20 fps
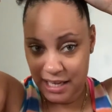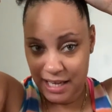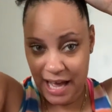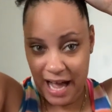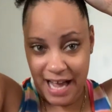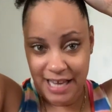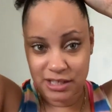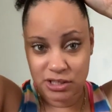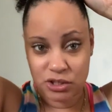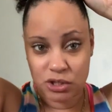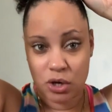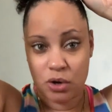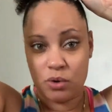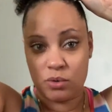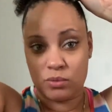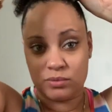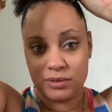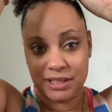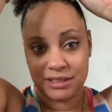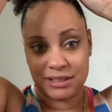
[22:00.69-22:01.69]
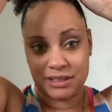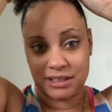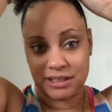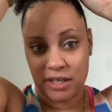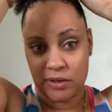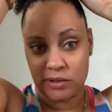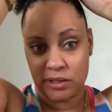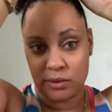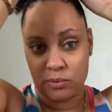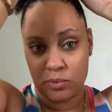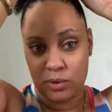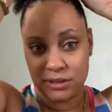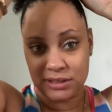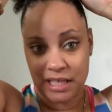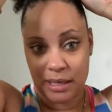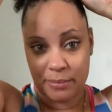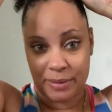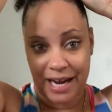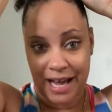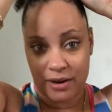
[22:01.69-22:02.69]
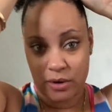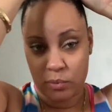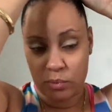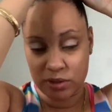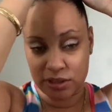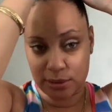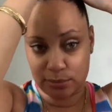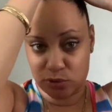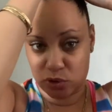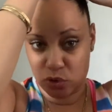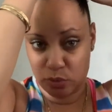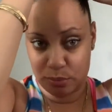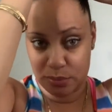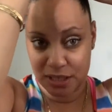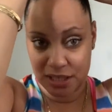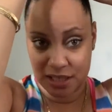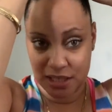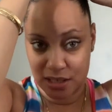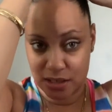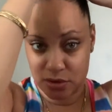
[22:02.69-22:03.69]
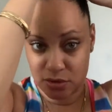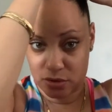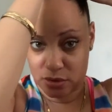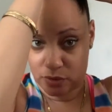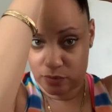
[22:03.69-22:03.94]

I don't necessarily want that, but I don't want them too big either. And the